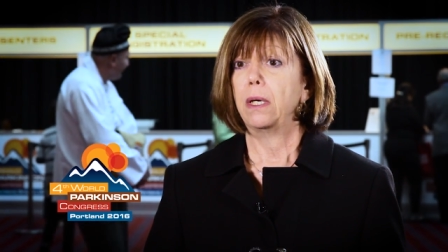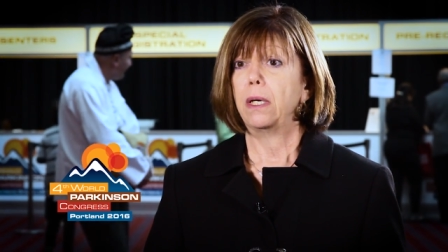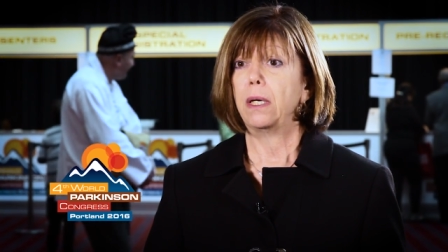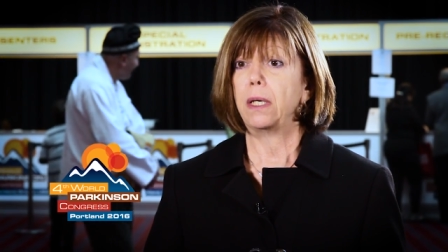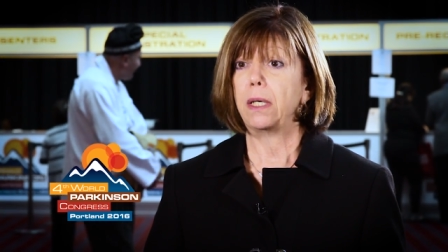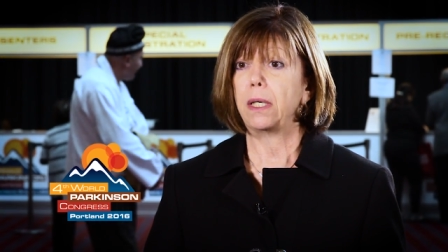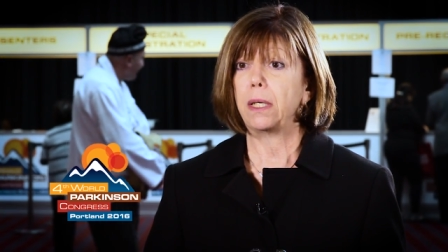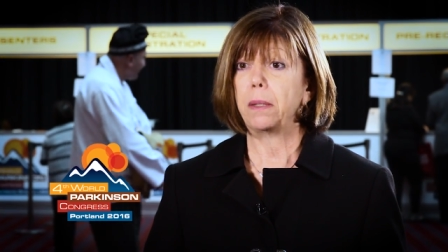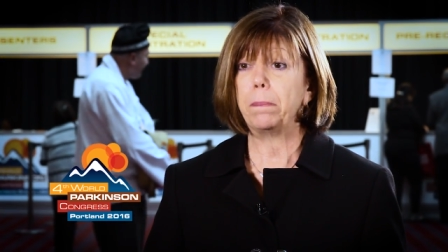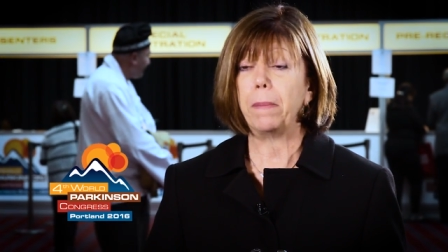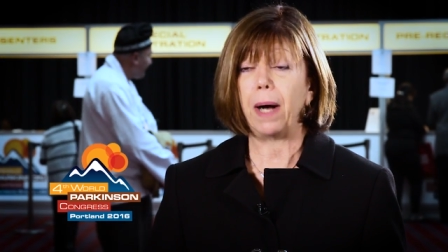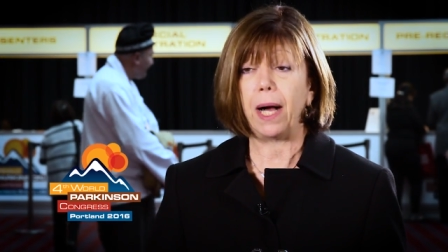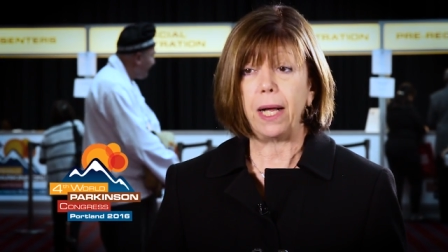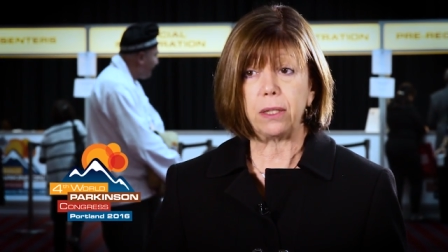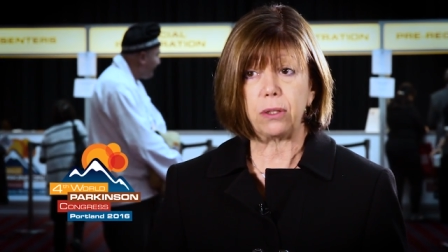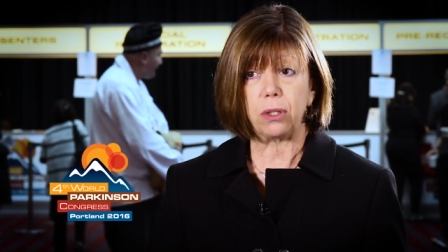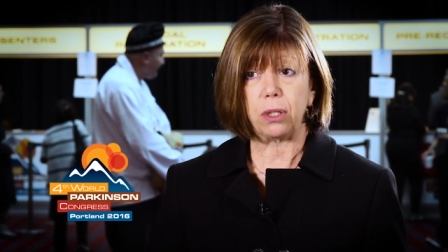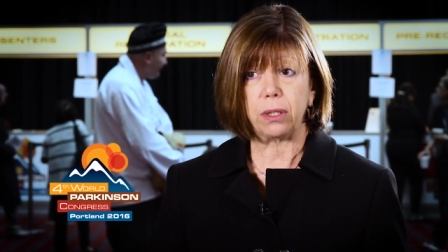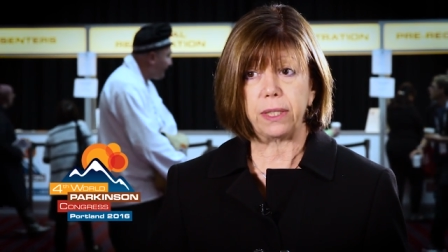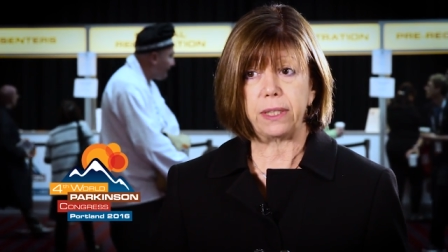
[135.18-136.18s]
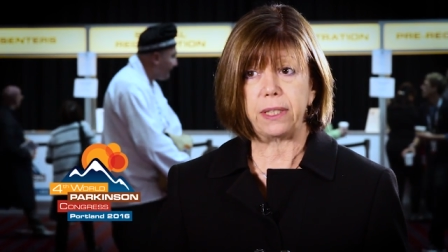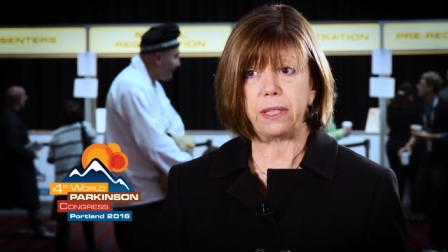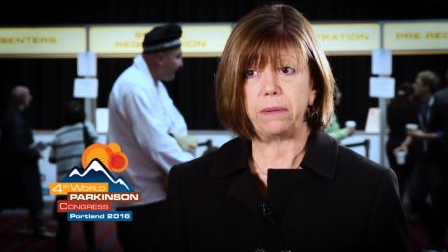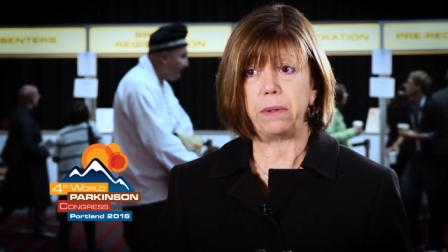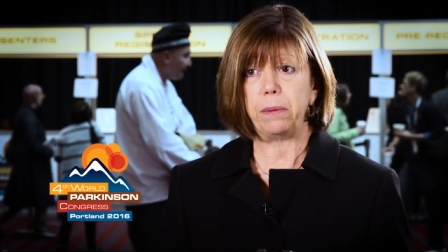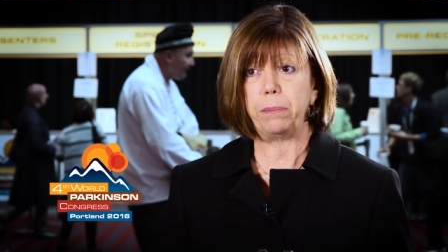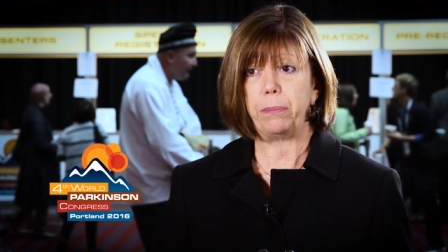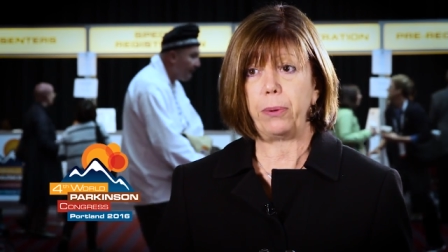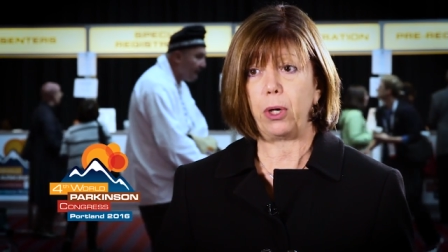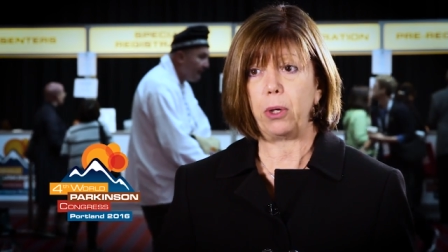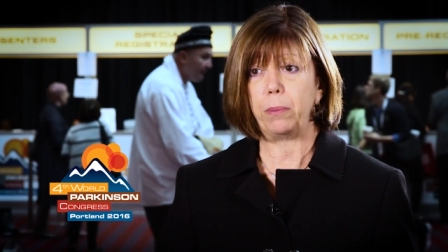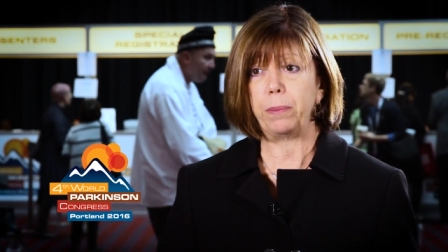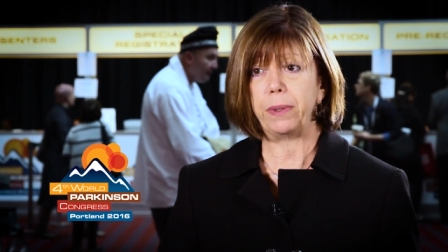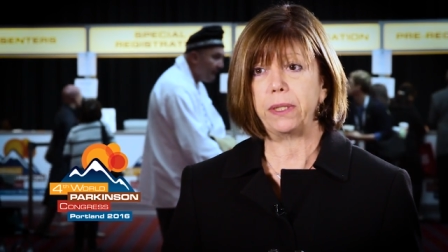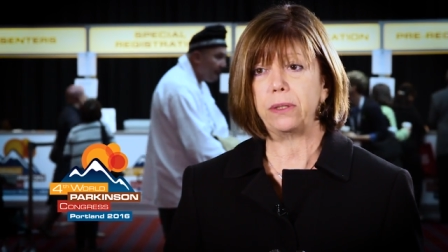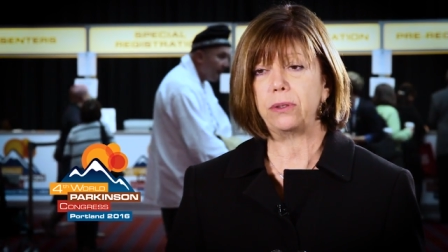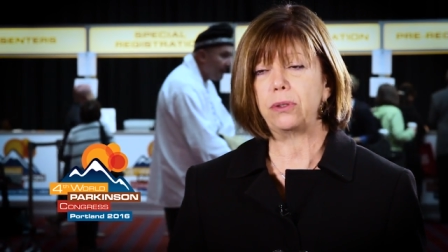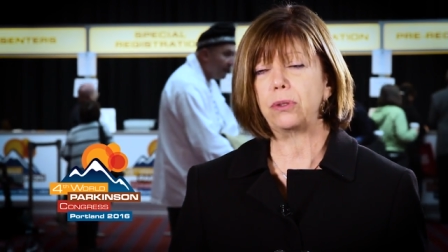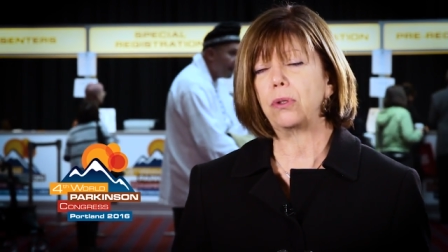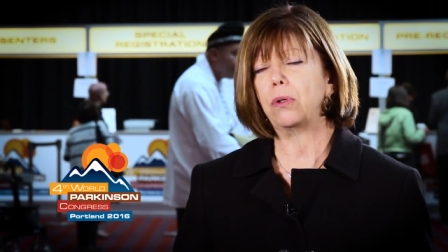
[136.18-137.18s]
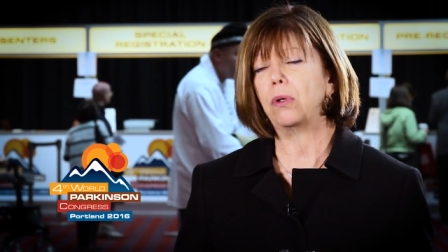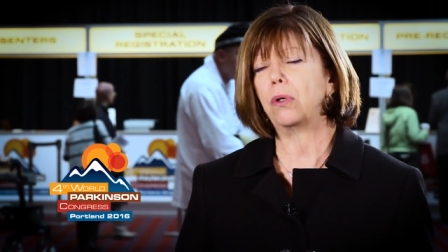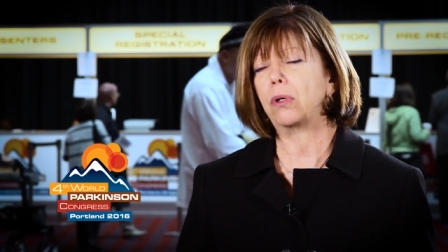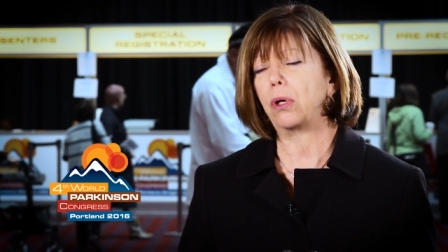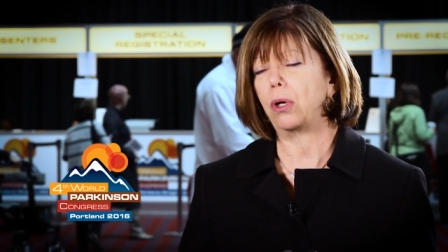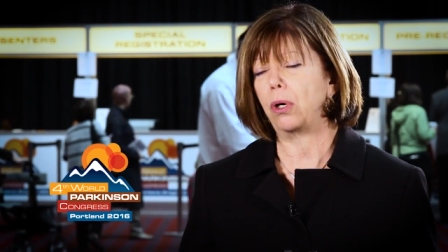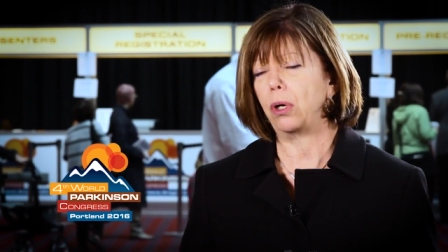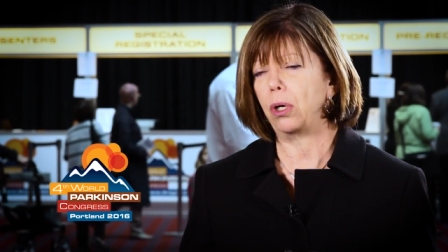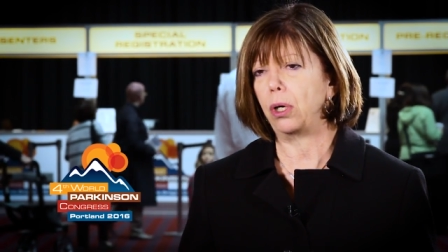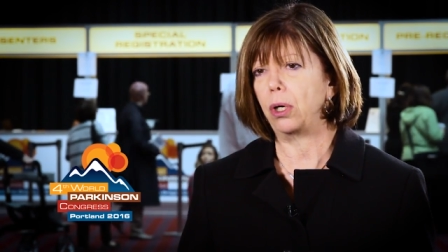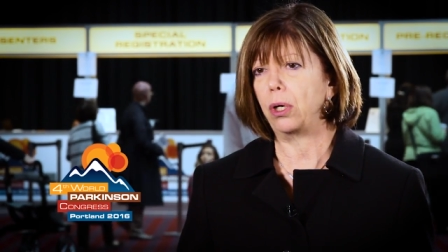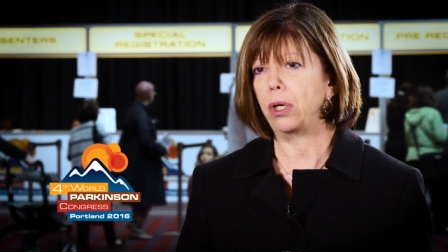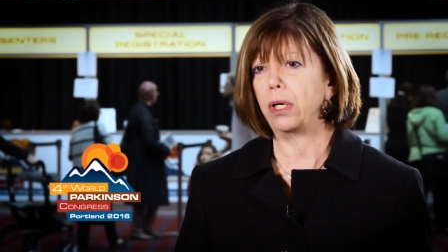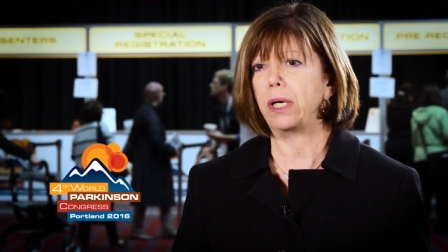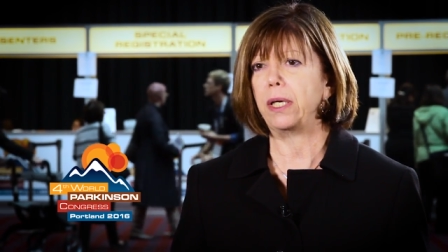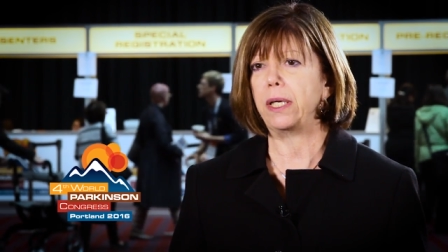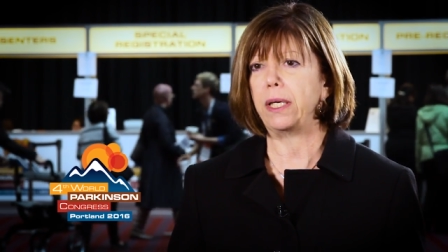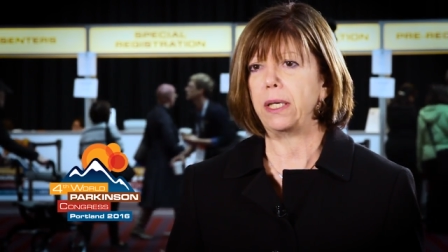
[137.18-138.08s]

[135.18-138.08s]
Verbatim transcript: Uh, mild cognitive impairment occur